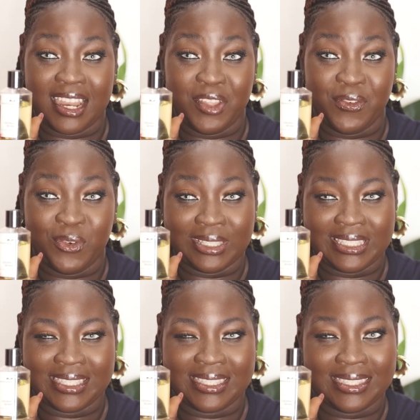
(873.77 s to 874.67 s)
early
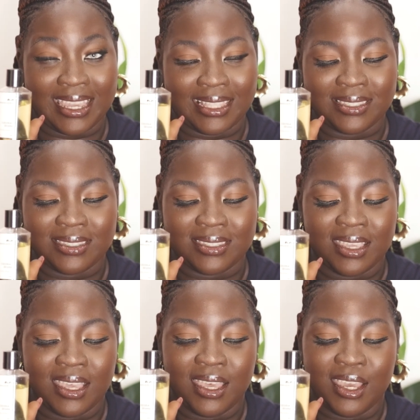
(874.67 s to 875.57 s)
40s scent.